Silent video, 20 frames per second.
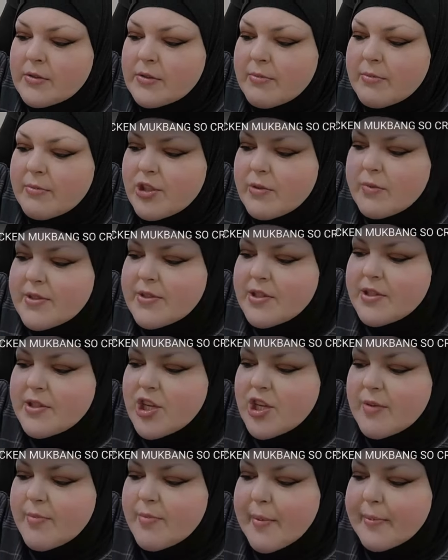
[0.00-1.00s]
All
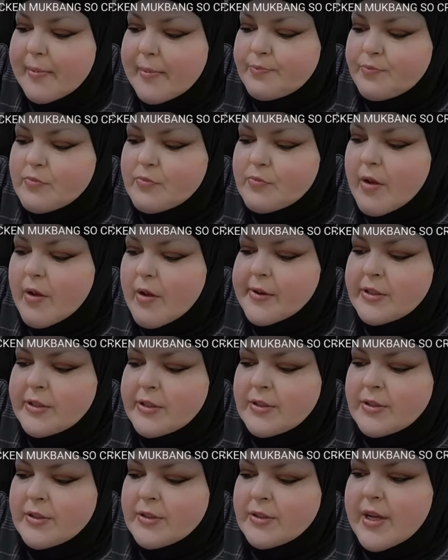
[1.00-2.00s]
right, Chantel.
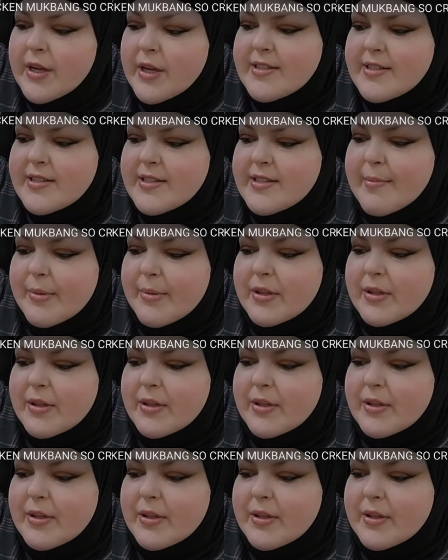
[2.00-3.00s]
I think I'm going to
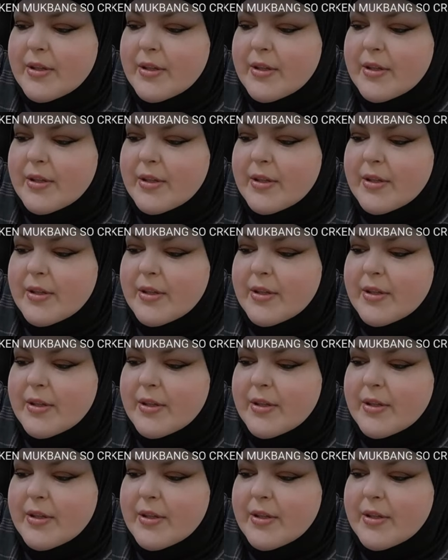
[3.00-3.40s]
stop you there.